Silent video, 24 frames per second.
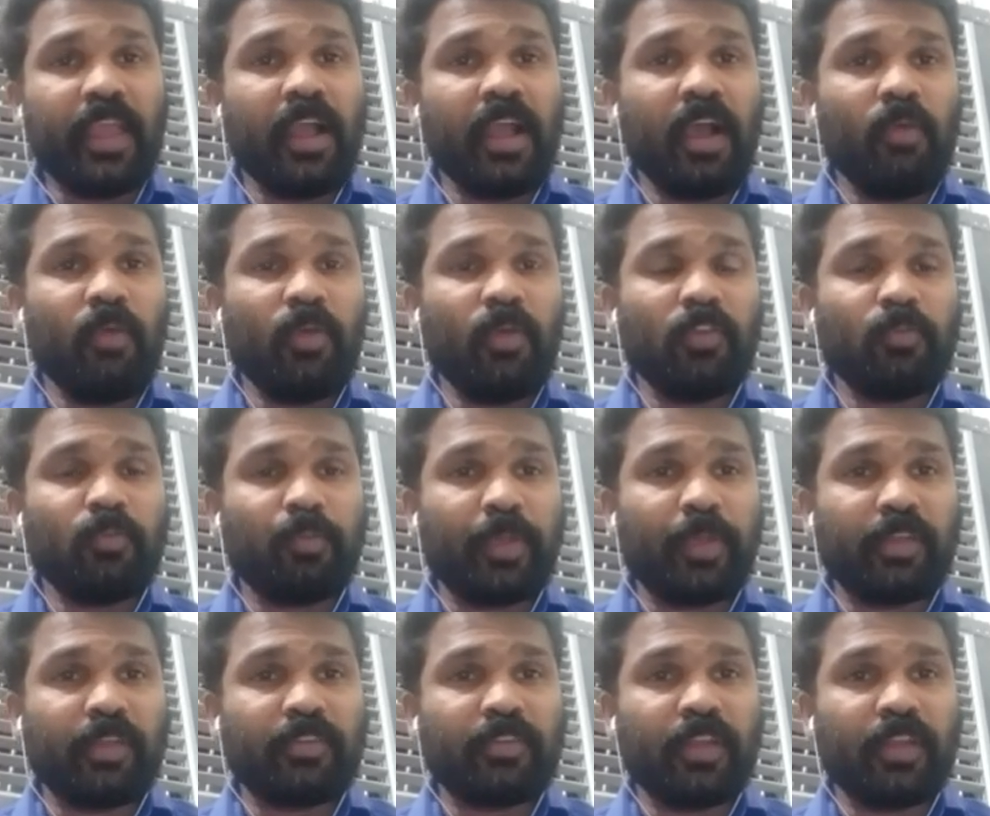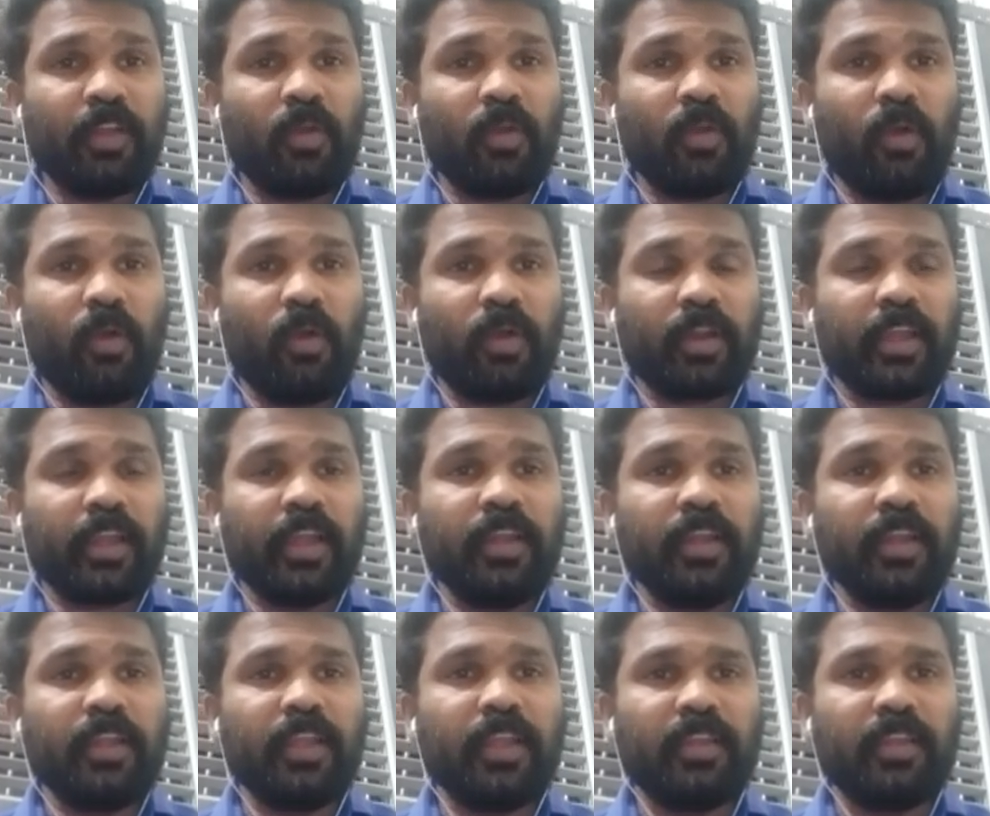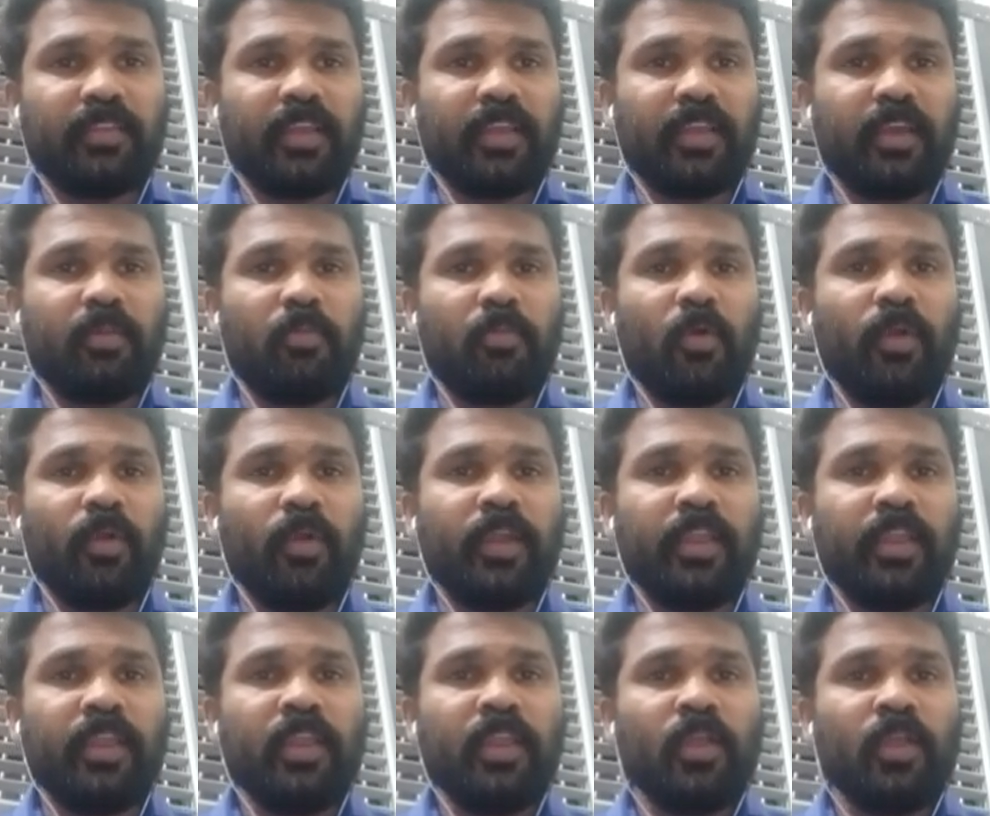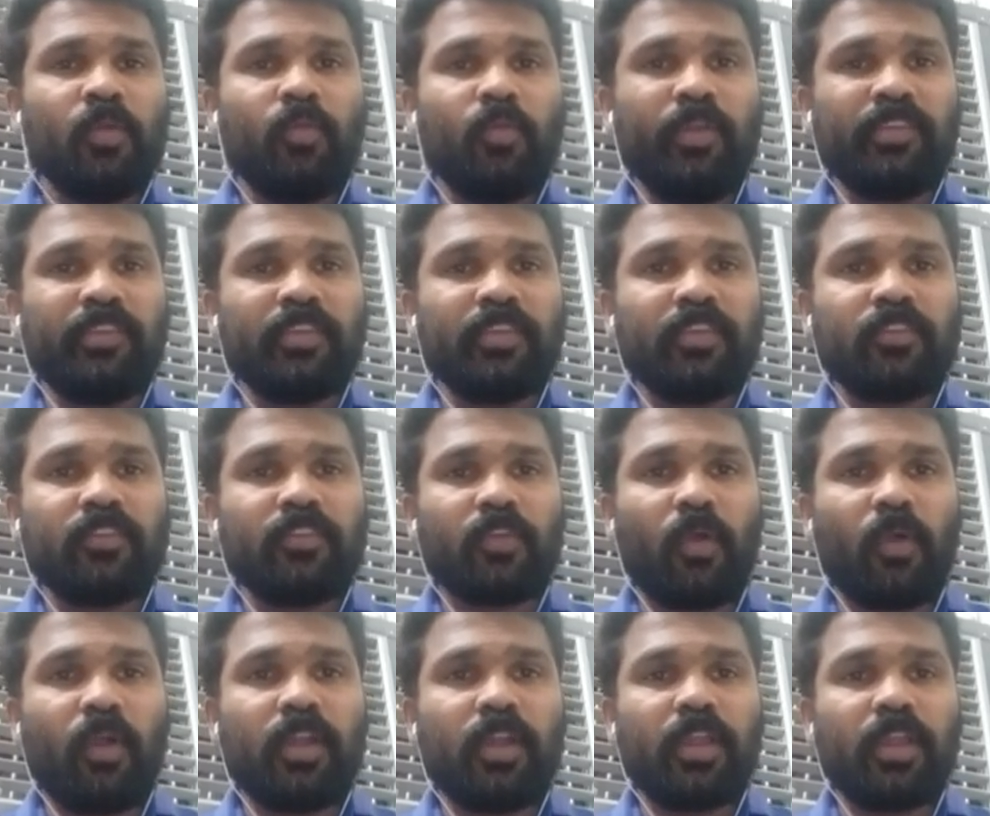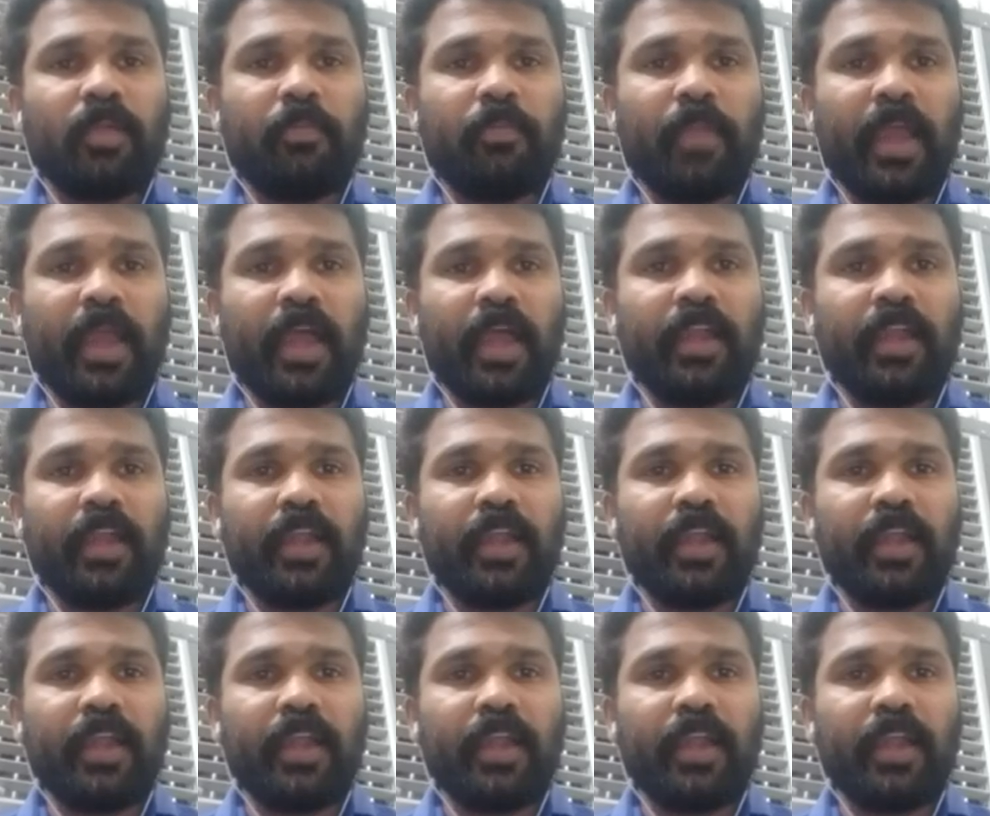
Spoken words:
have a special organ in their body which is called a bladder.